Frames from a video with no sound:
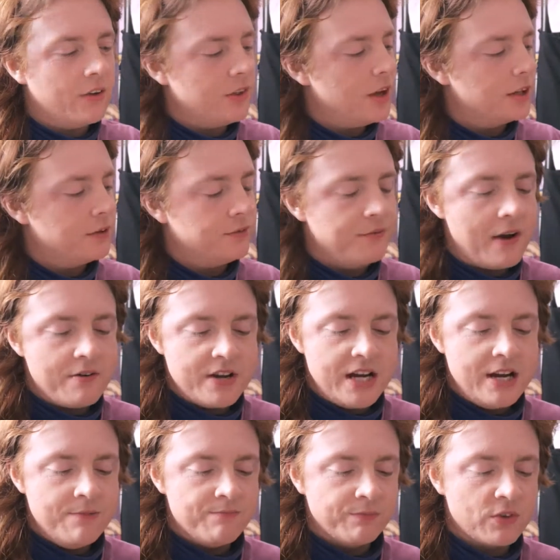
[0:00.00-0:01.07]
got like the
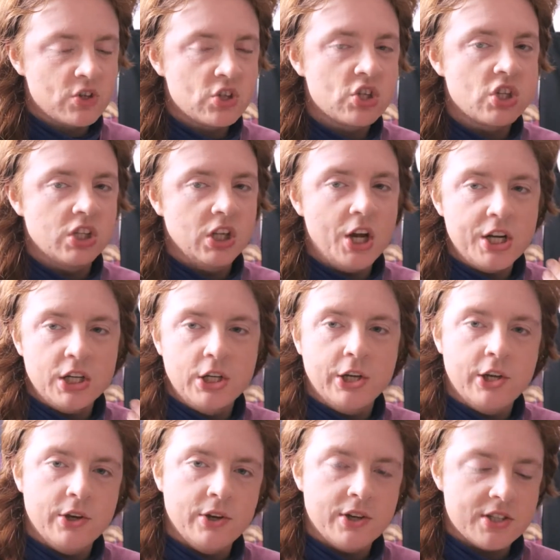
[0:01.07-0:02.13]
very slight
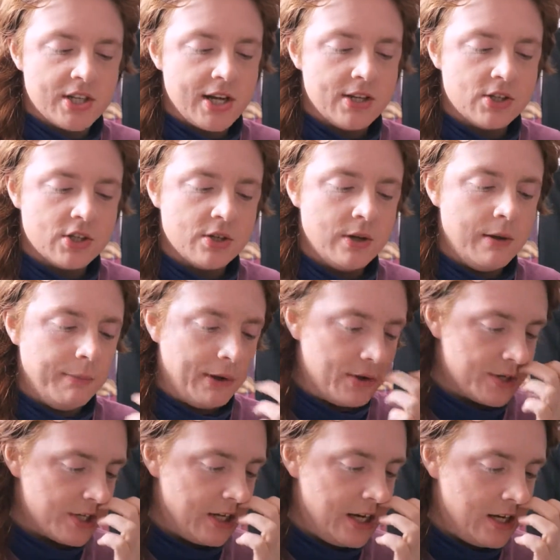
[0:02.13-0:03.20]
liqueur taste to it
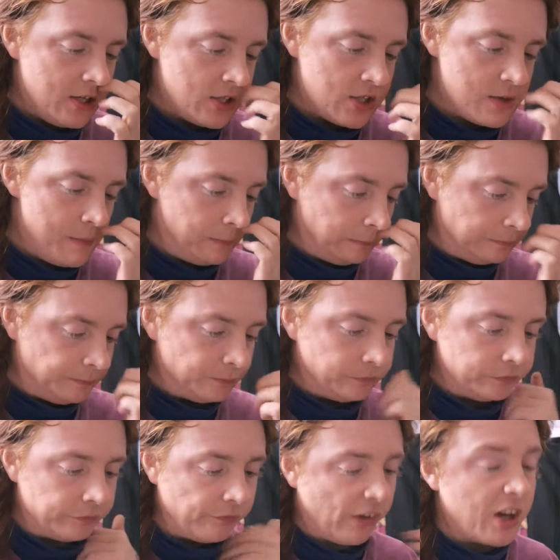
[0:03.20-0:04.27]
because it is
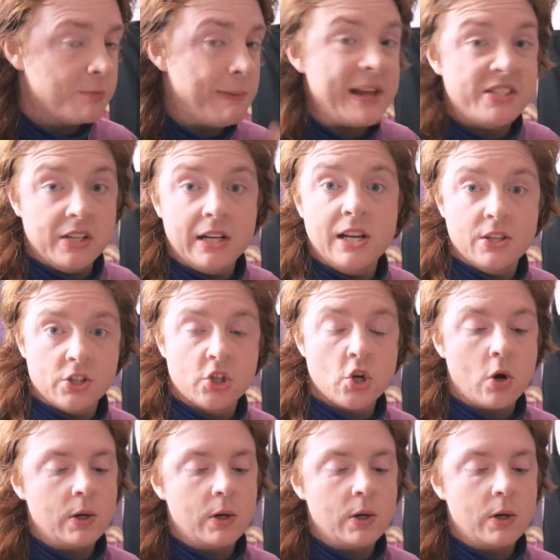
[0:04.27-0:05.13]
it basically is a